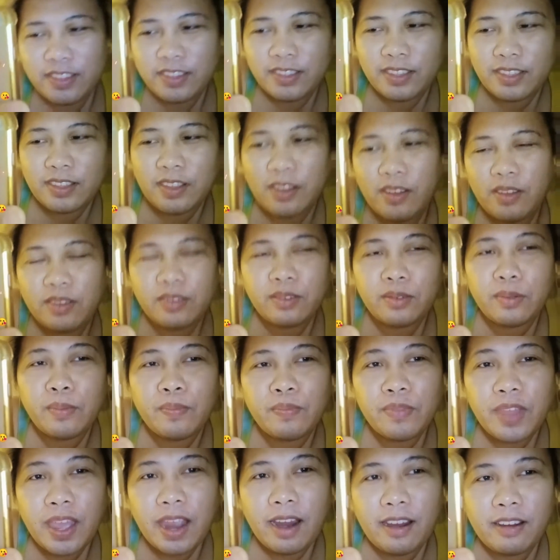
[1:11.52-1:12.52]
So
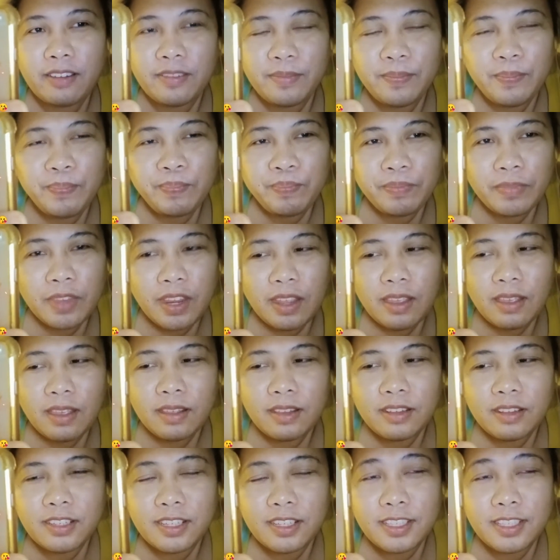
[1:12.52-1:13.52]
there,
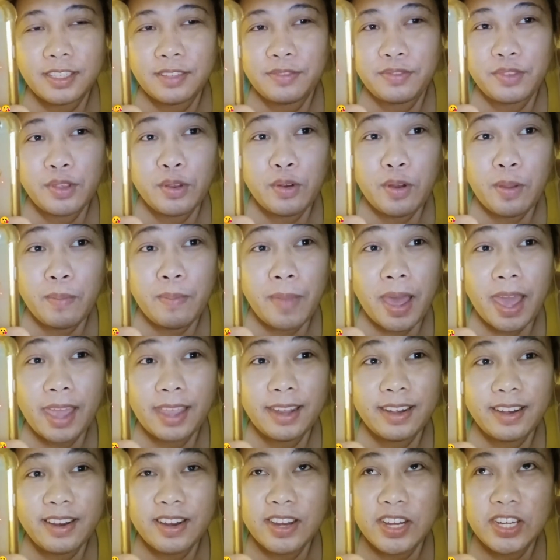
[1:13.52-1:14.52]
just a few
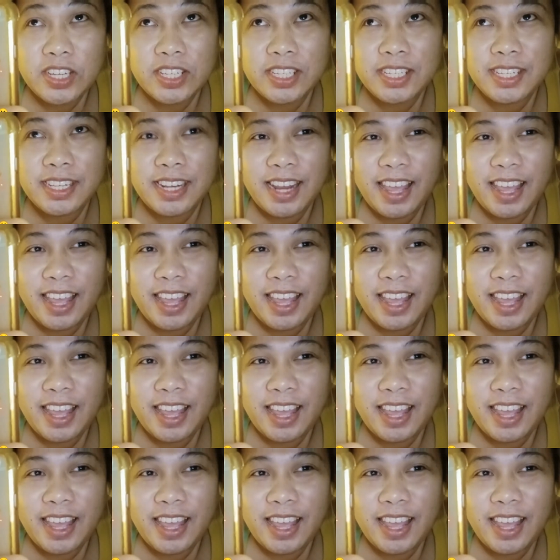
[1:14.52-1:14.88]
reminders.